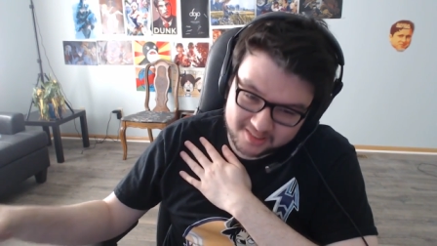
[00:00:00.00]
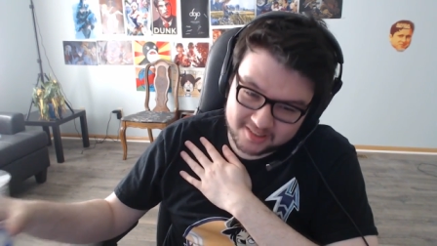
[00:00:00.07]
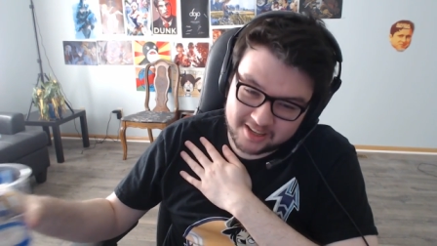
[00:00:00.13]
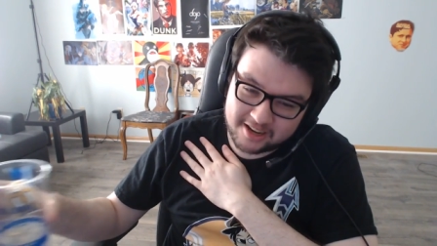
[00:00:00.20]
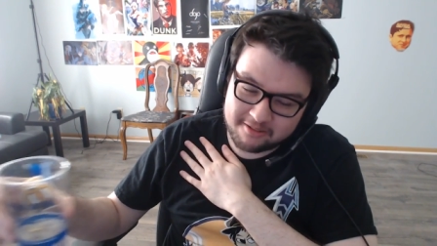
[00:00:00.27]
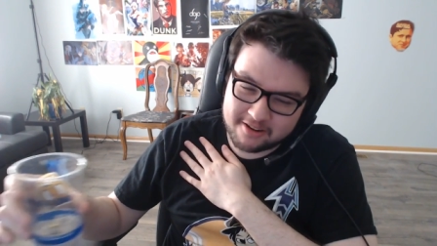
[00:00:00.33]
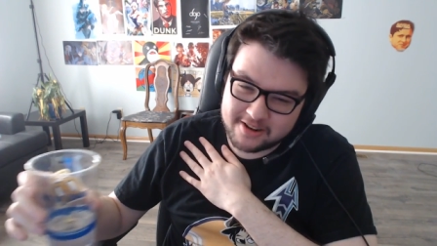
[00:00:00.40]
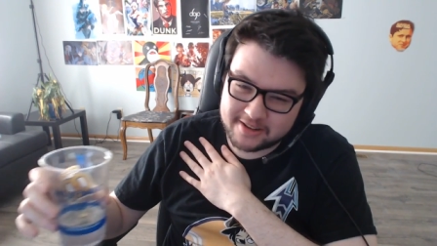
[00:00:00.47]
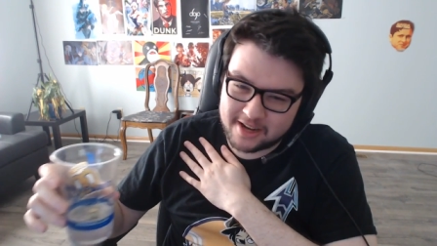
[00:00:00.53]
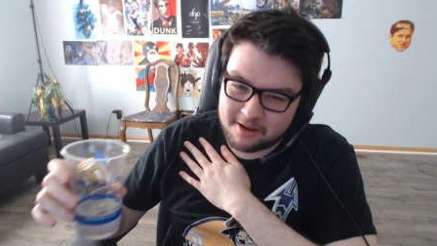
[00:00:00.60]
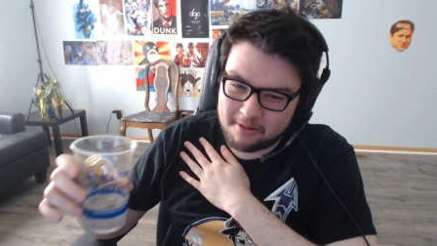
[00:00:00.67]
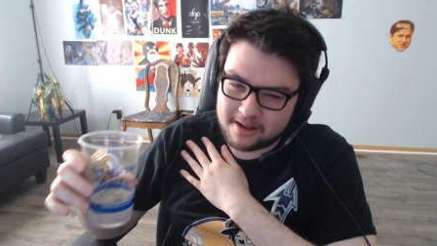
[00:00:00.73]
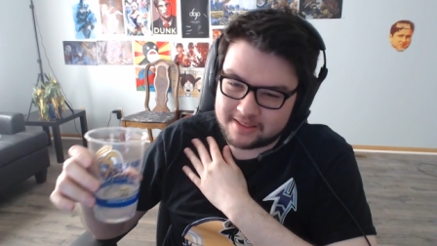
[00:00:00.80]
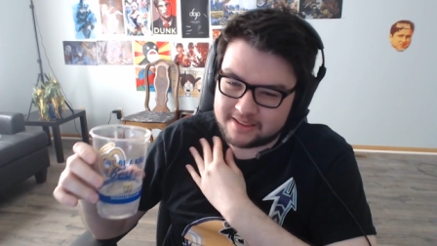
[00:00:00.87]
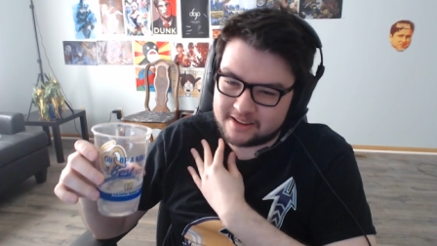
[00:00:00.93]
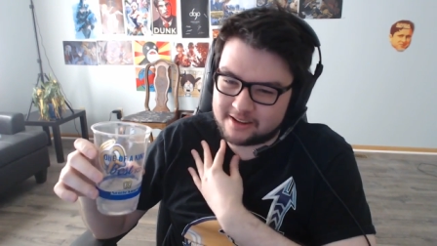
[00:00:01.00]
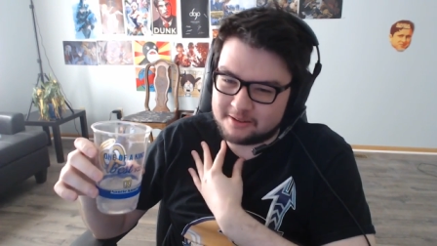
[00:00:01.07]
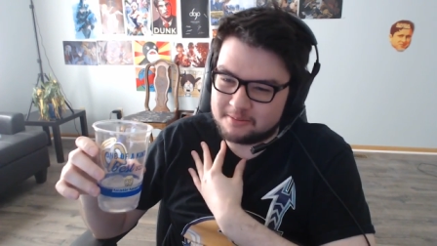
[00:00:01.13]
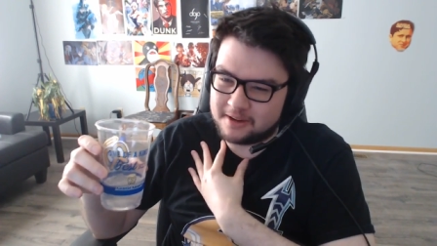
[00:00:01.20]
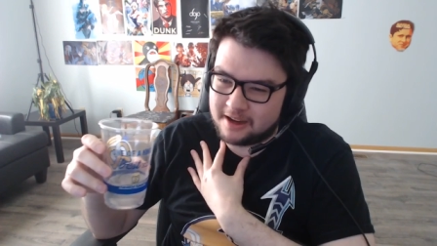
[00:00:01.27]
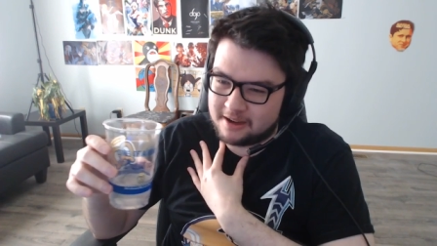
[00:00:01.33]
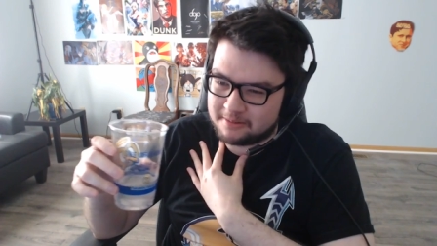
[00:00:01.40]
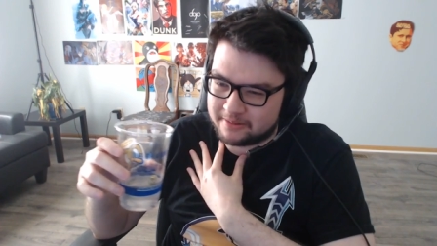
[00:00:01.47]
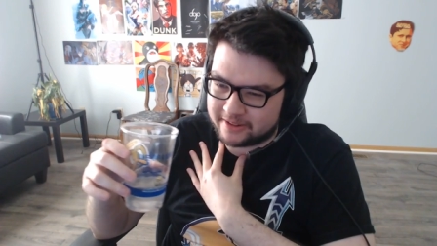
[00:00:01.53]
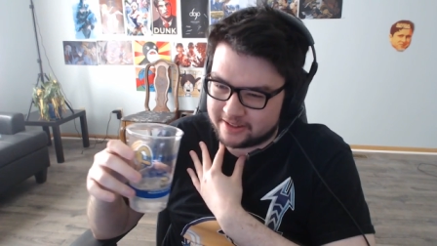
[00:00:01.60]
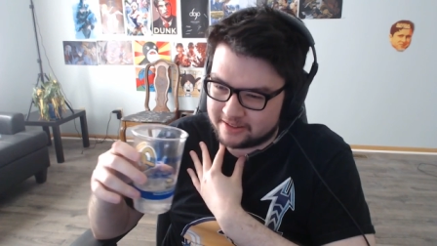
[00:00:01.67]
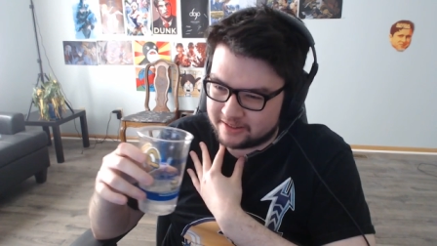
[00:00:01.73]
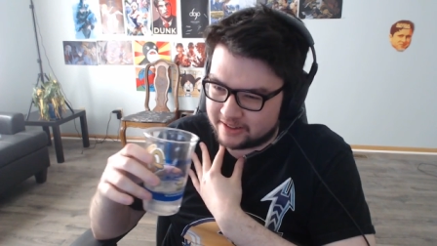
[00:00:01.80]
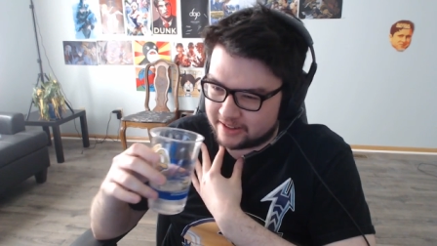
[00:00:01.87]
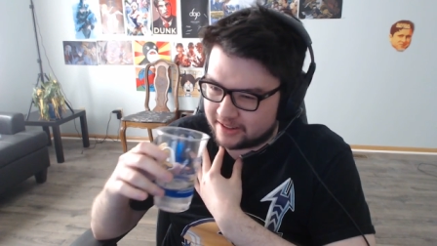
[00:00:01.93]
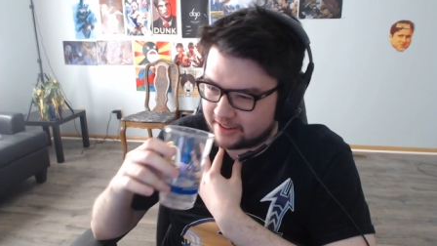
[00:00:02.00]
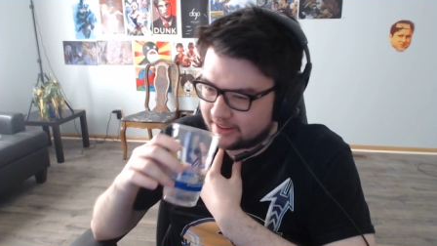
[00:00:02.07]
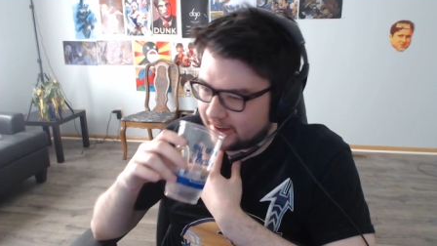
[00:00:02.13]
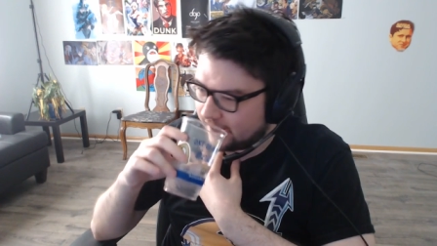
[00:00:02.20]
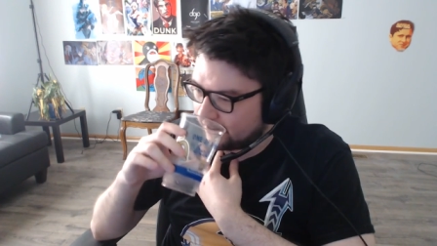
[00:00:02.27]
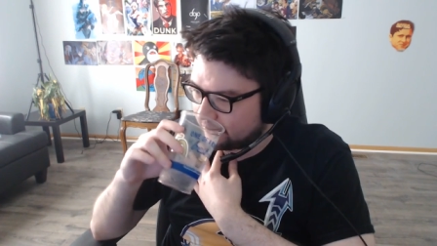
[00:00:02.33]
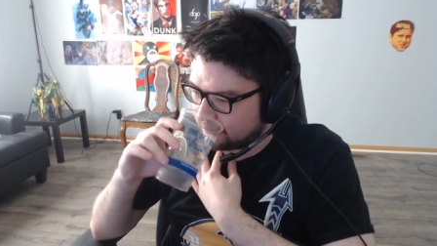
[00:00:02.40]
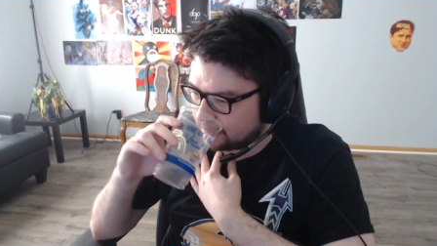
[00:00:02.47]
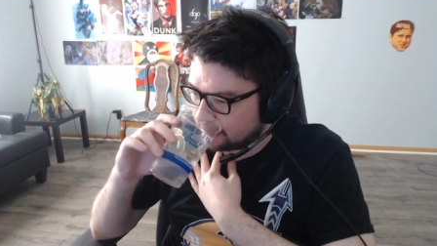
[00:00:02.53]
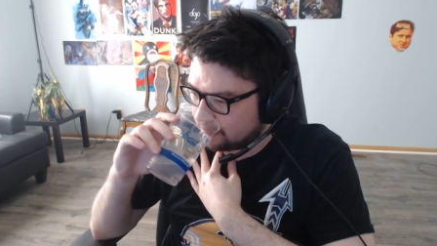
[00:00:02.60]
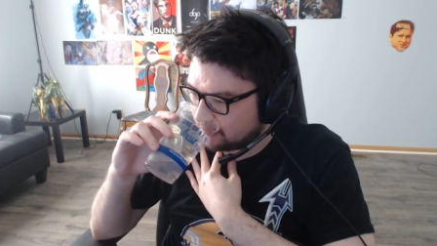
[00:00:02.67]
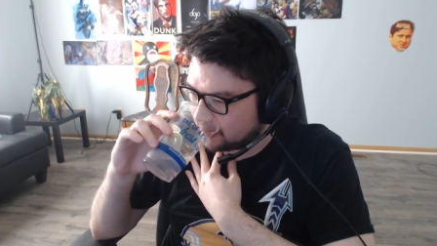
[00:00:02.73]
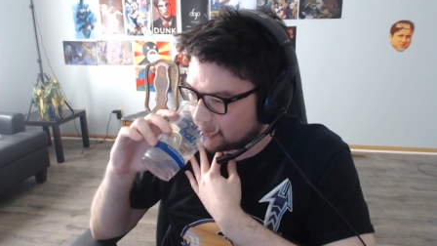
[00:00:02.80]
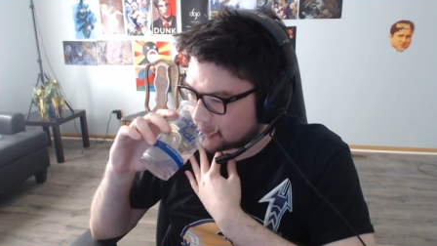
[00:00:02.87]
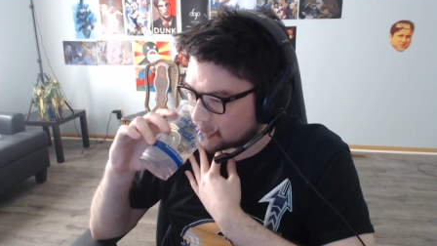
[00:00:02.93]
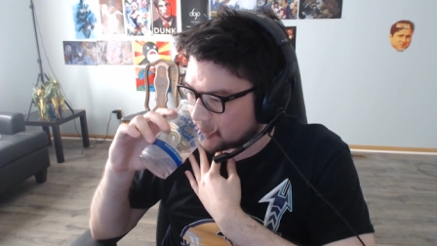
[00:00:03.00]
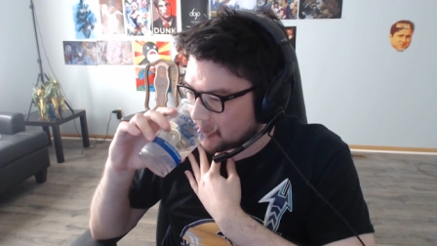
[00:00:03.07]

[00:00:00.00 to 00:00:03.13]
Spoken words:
Every time I think about it, I'm getting like gag reflex.